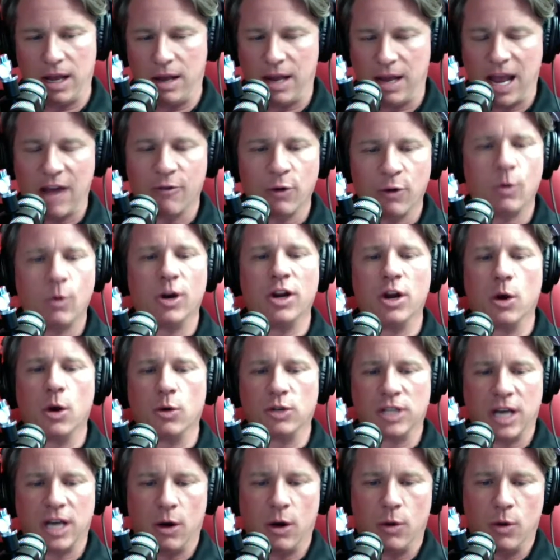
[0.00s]
everyone
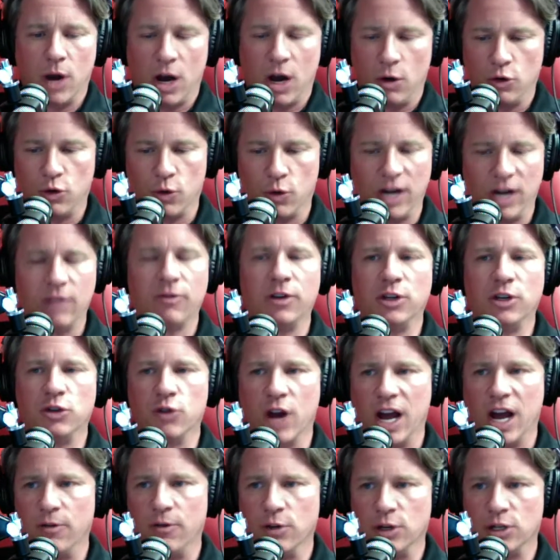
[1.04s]
knows how great of a
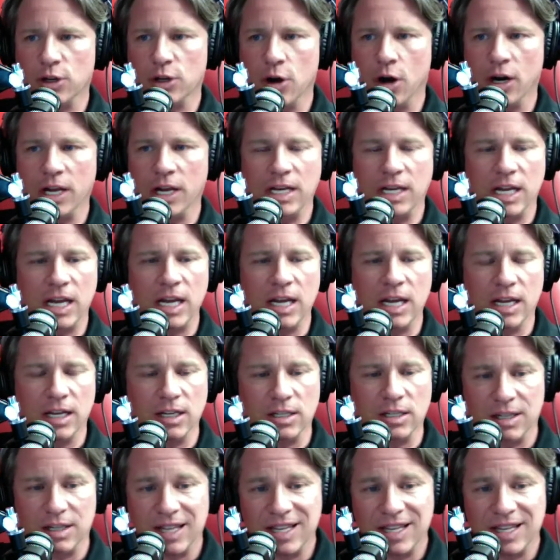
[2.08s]
driver Scotty D is.